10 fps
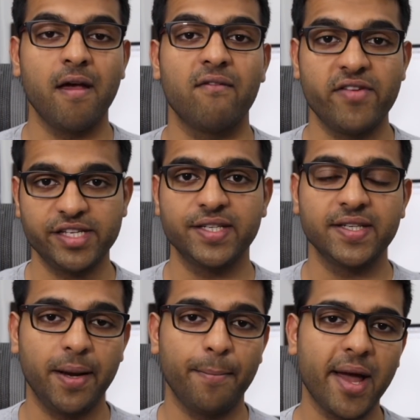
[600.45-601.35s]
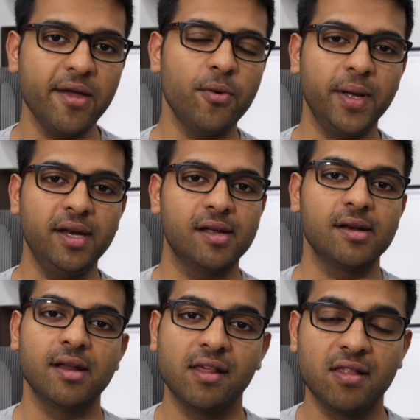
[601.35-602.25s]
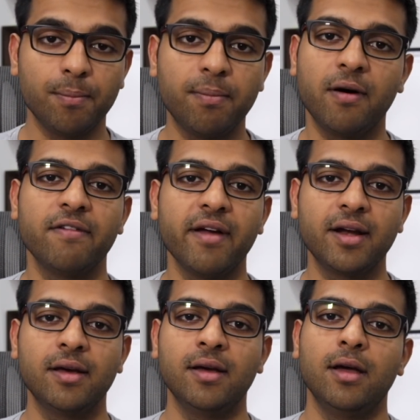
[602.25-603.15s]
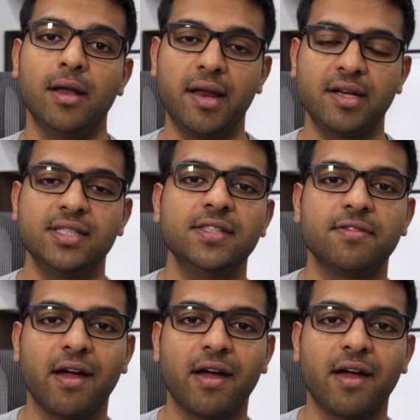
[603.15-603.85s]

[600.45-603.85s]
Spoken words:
which in my opinion is the perfect Nexus